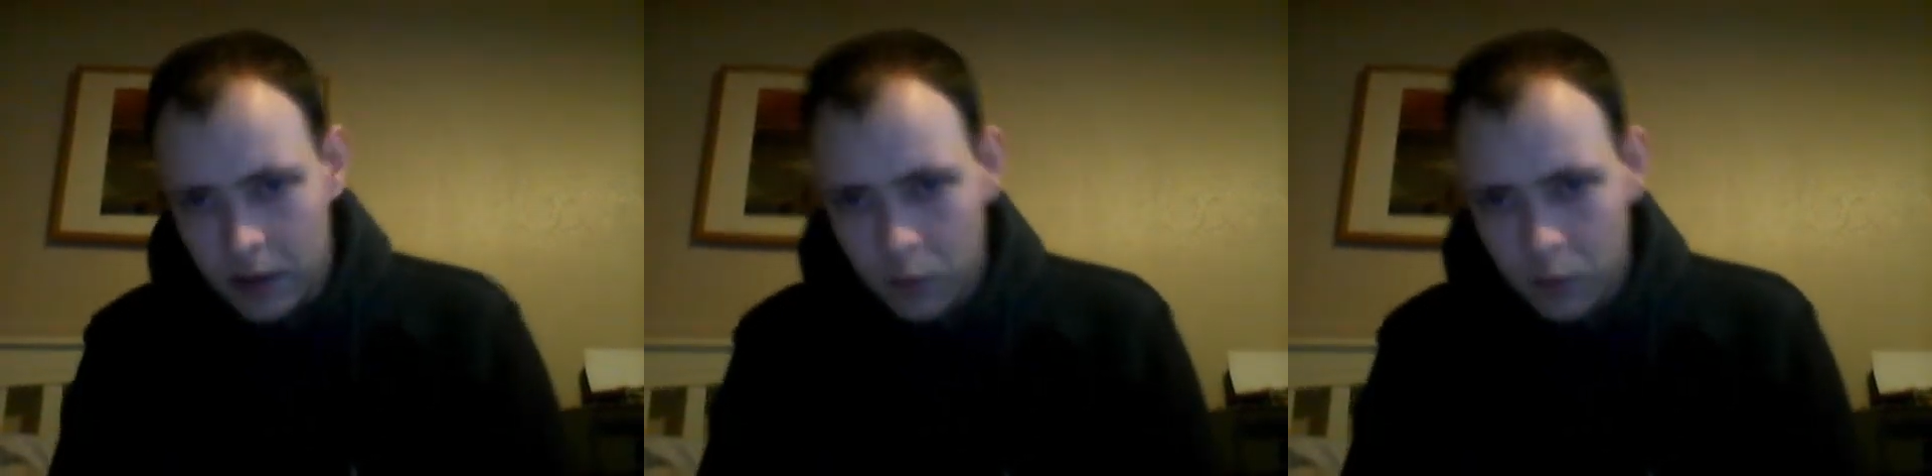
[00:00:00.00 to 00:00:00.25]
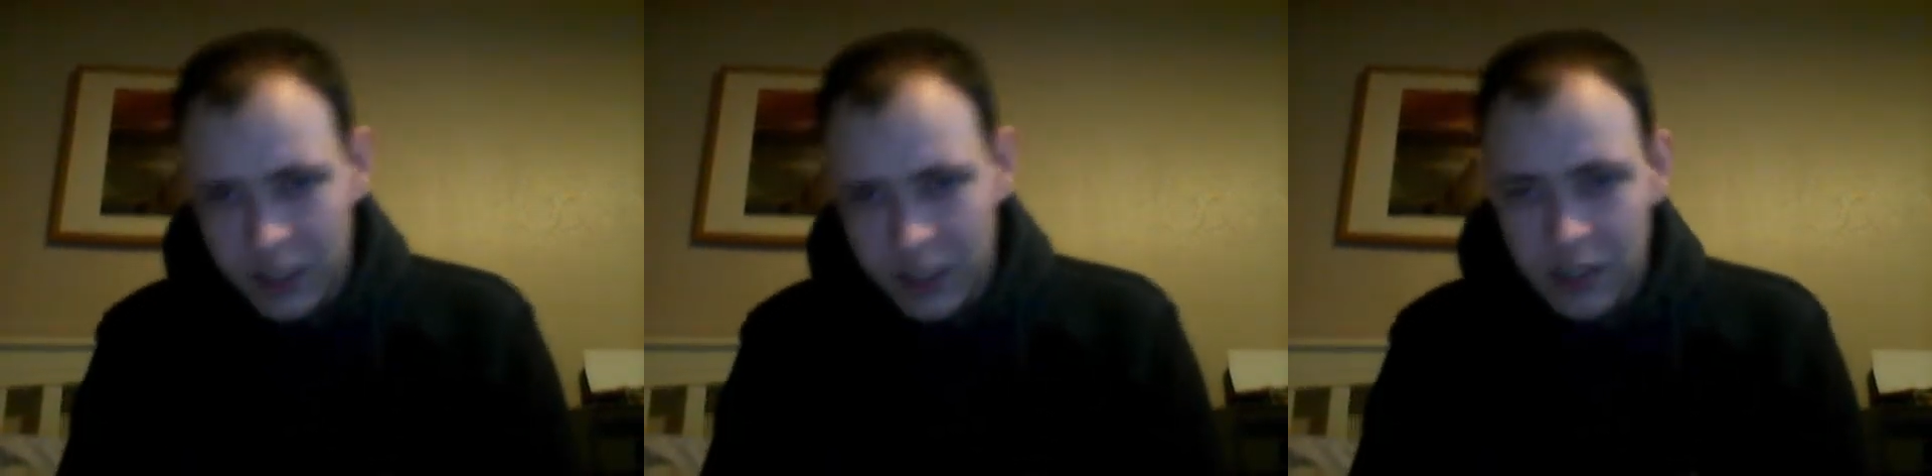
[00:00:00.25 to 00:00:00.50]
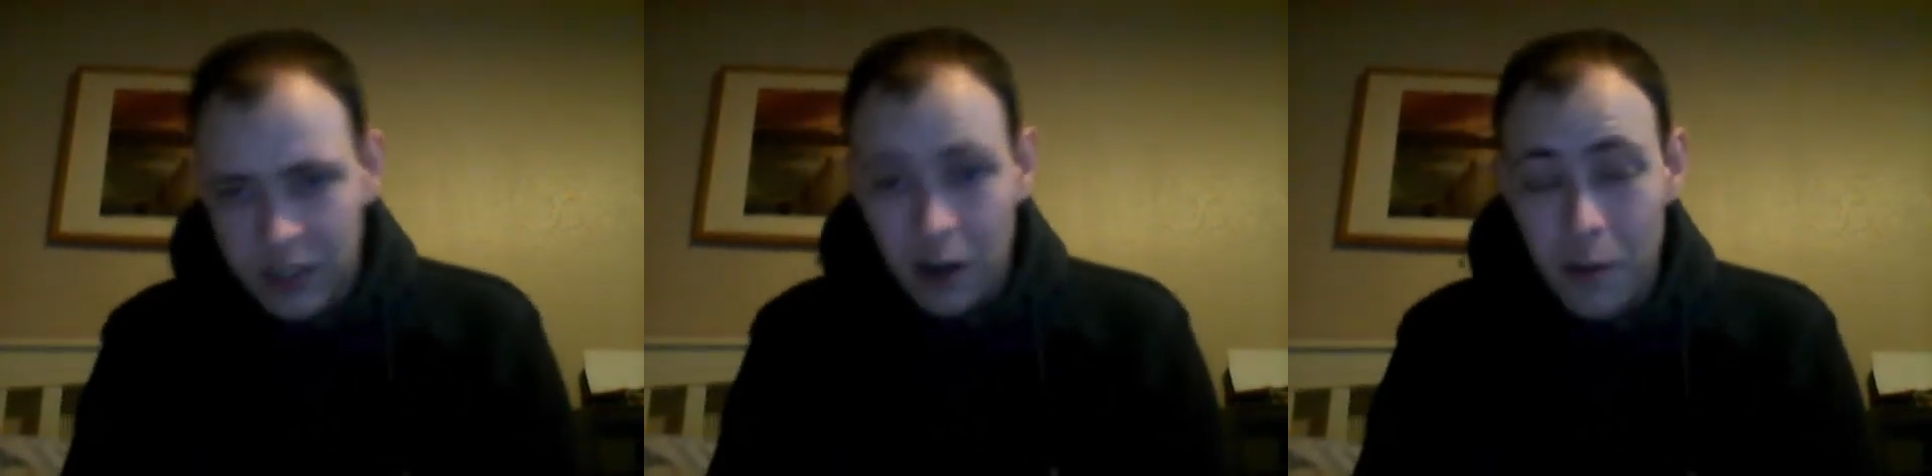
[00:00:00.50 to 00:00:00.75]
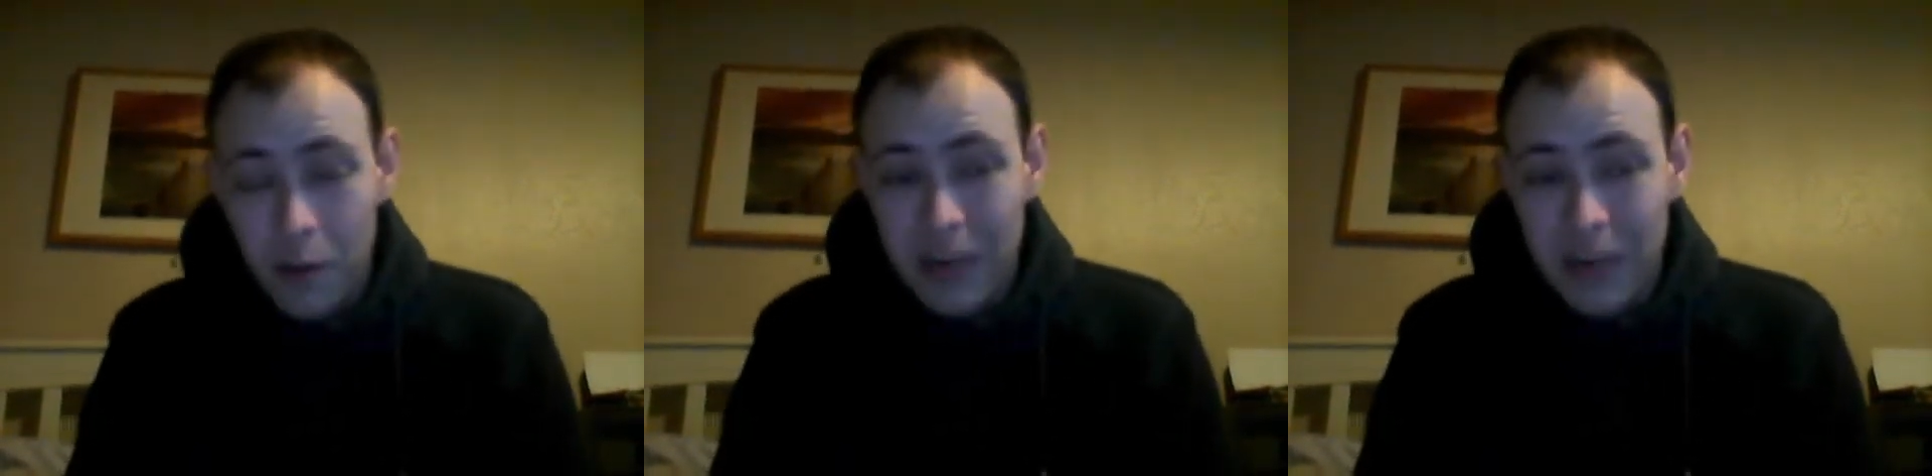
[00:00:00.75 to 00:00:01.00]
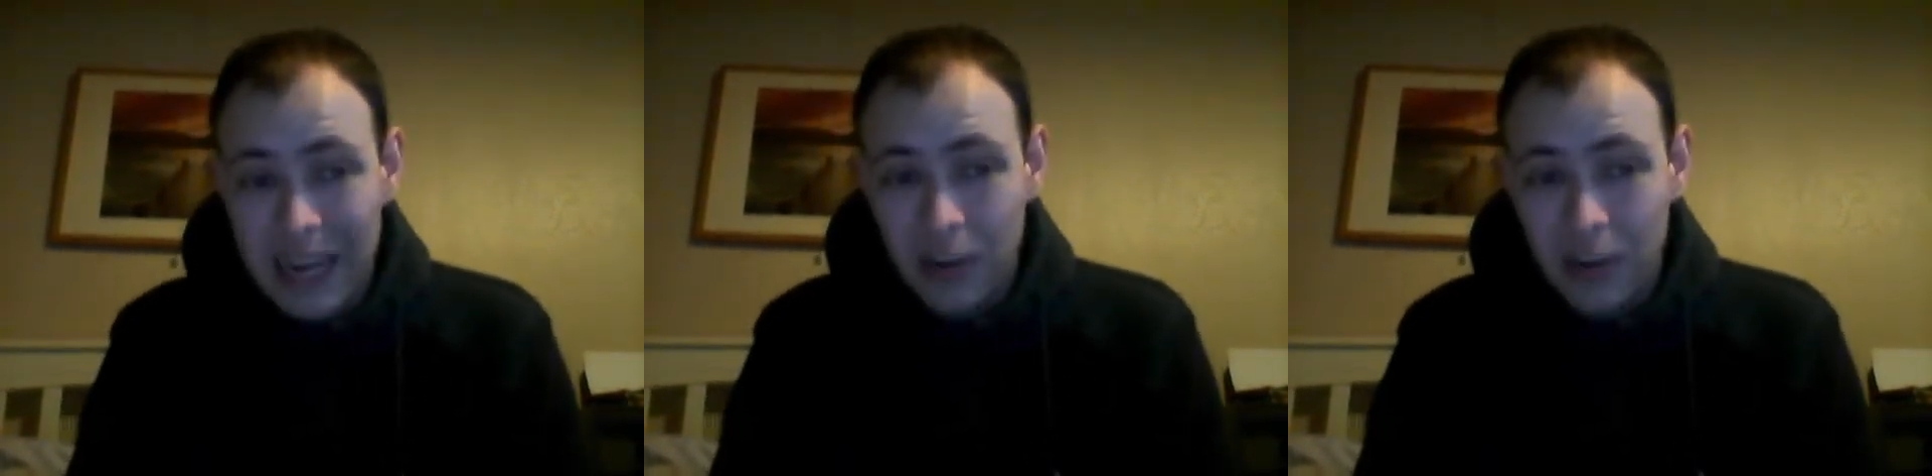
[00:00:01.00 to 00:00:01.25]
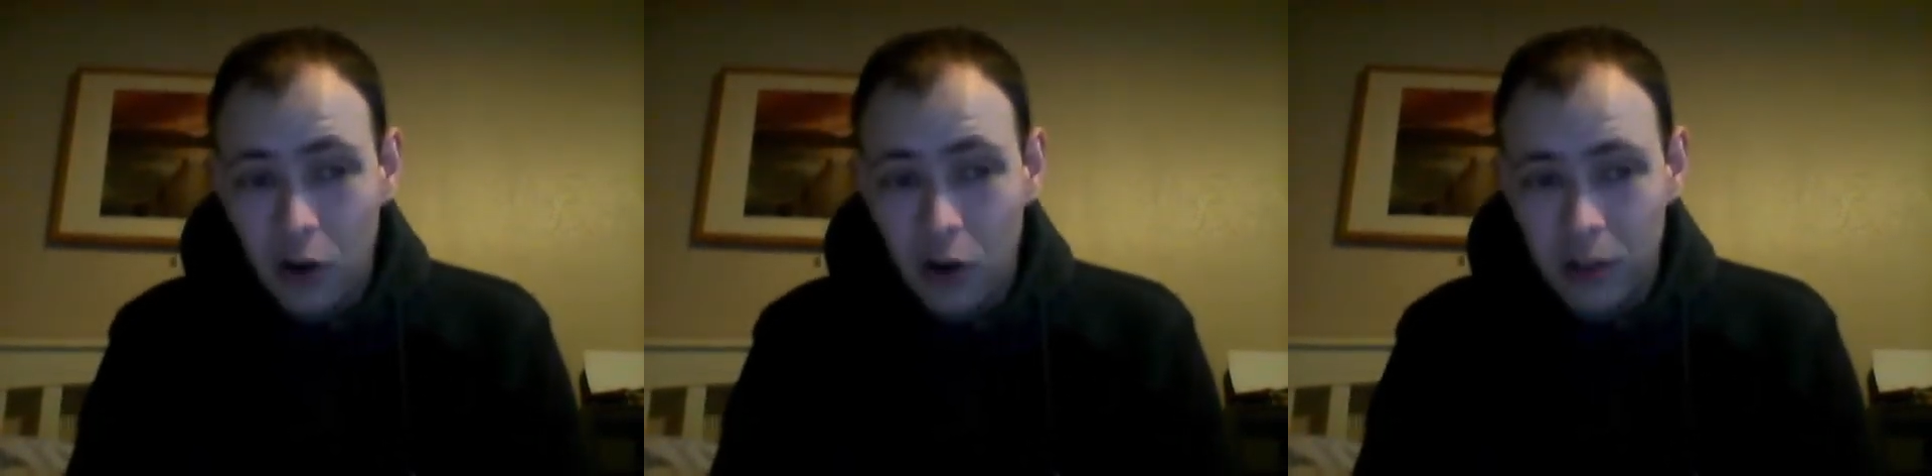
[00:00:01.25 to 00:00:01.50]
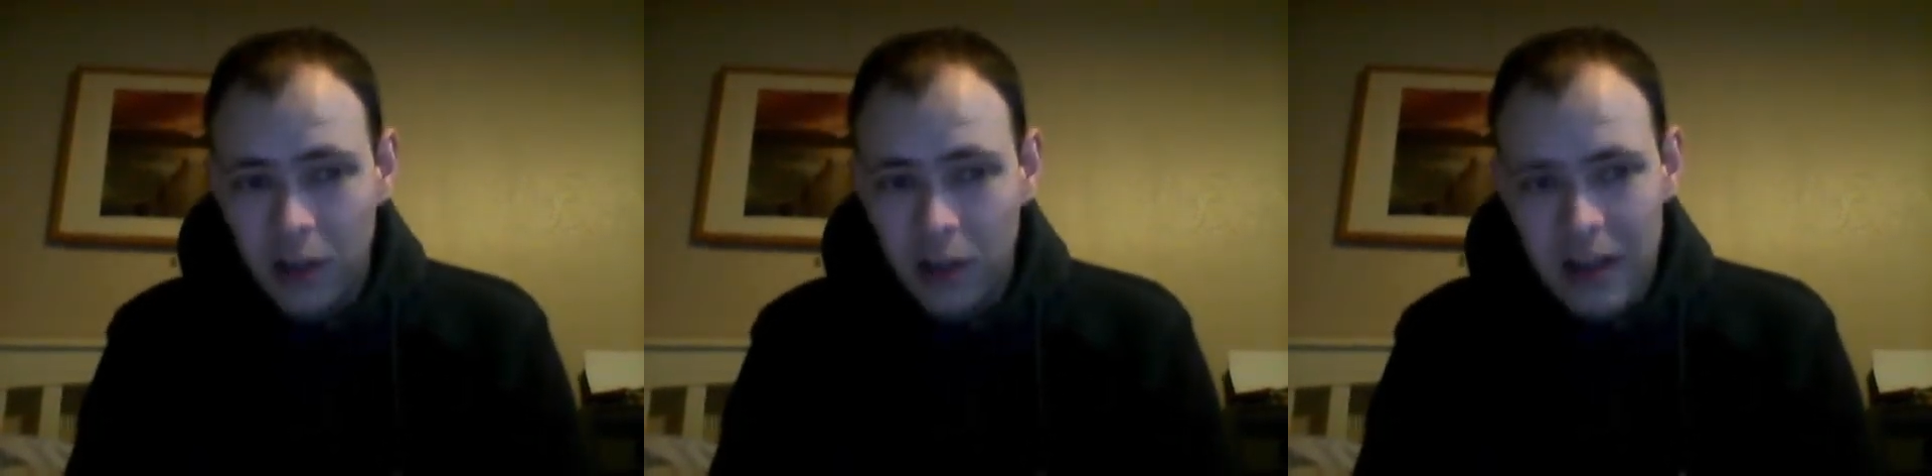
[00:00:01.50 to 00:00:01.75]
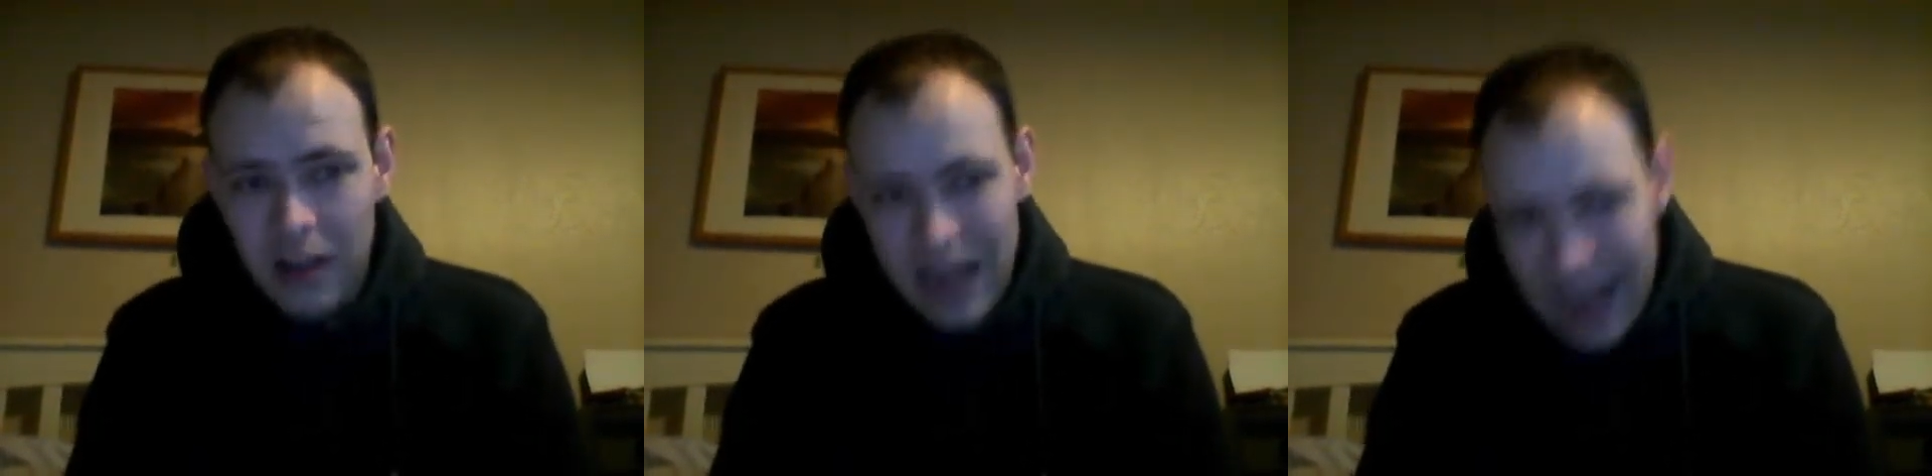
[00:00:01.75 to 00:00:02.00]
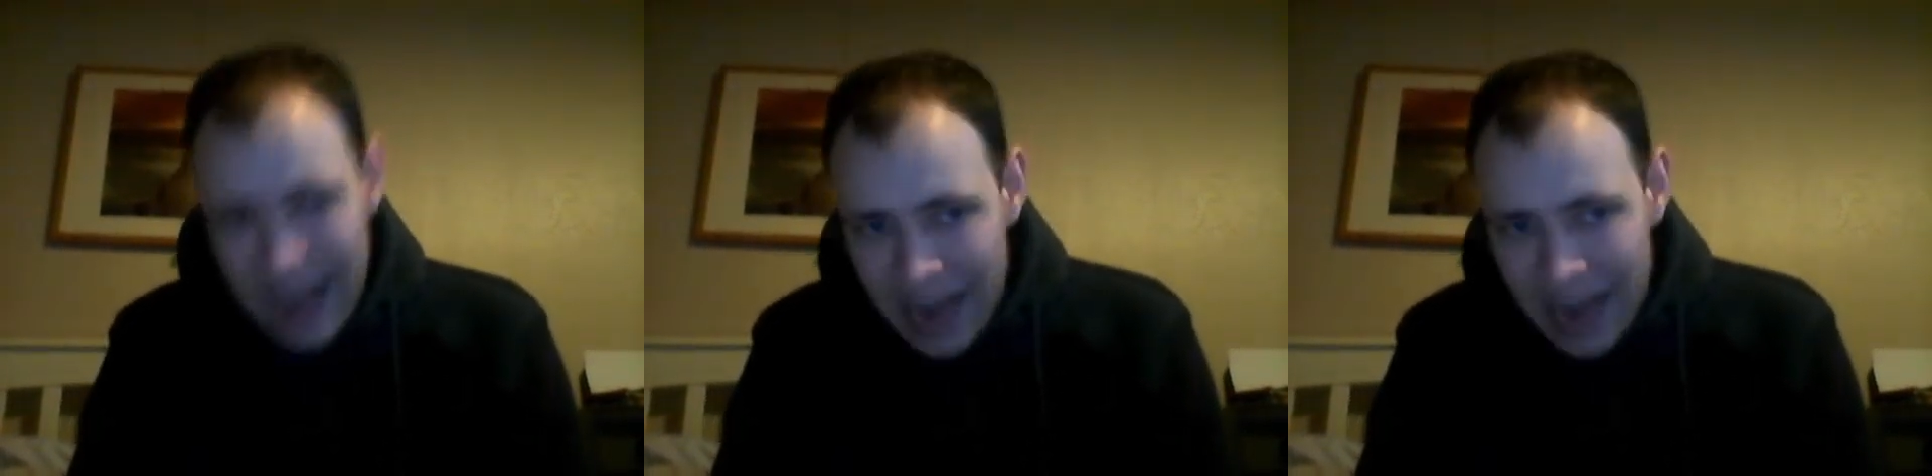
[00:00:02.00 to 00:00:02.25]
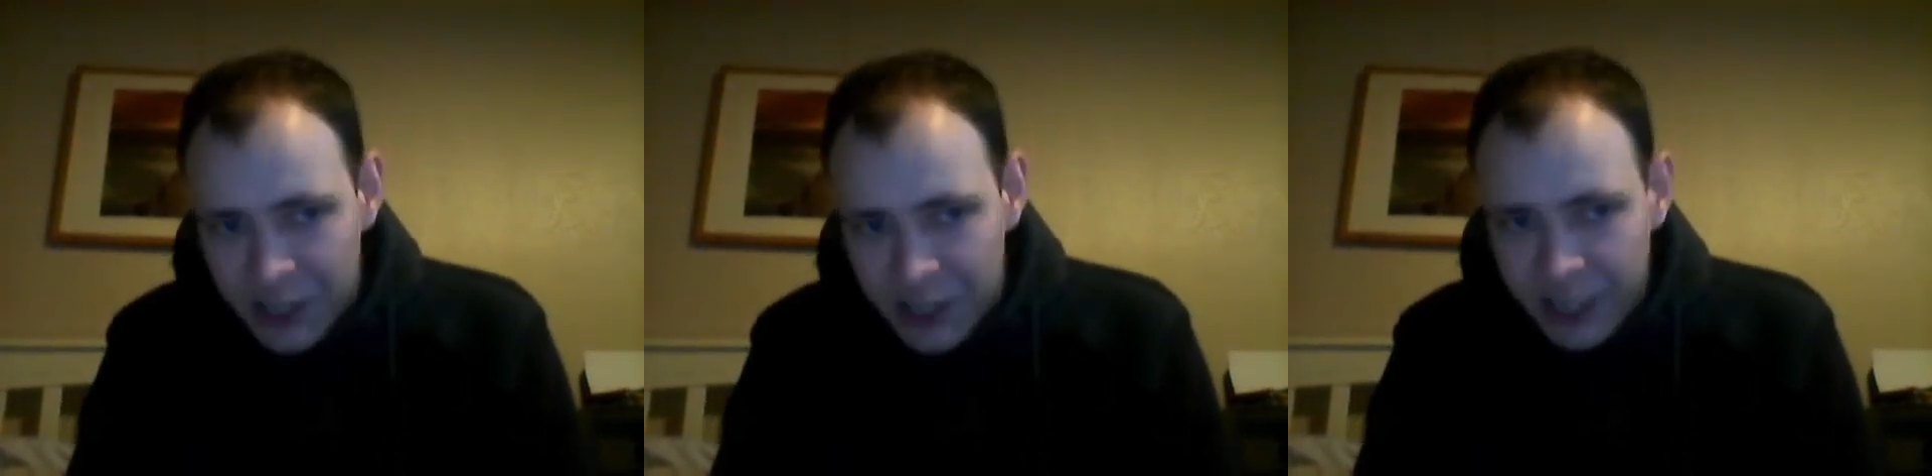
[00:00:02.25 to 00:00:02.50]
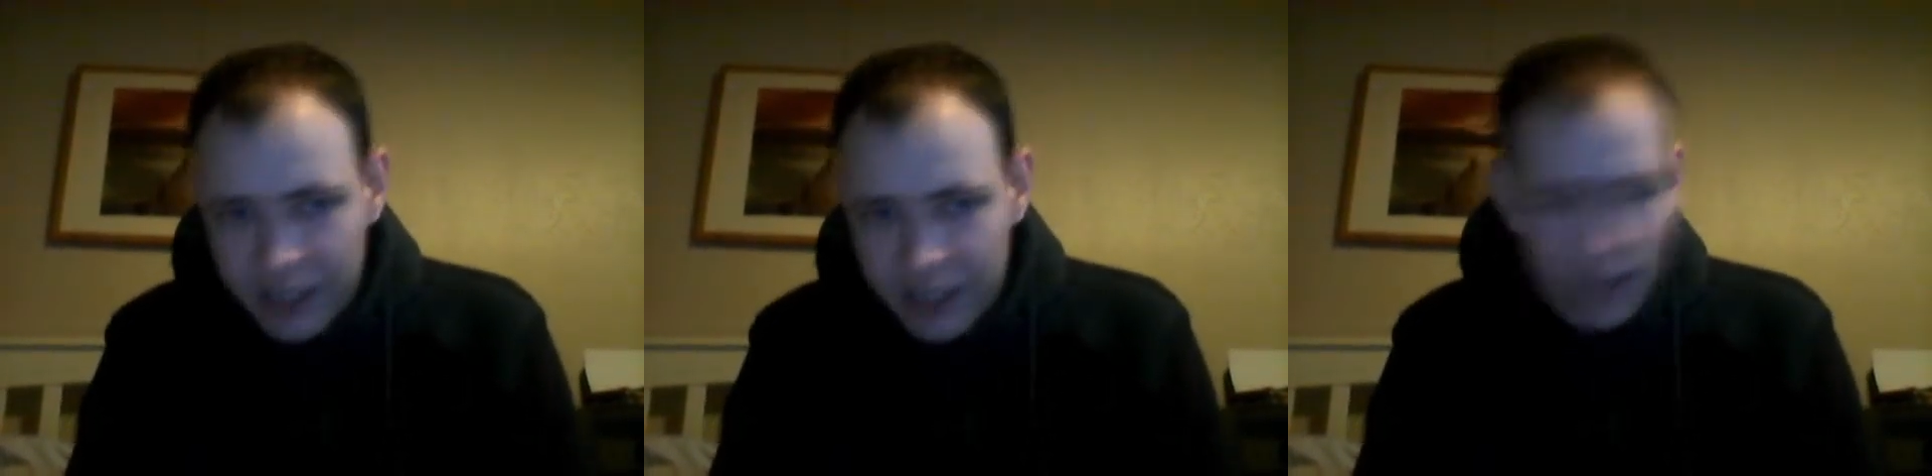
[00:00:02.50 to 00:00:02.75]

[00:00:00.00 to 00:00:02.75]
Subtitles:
which is all about getting older and aging,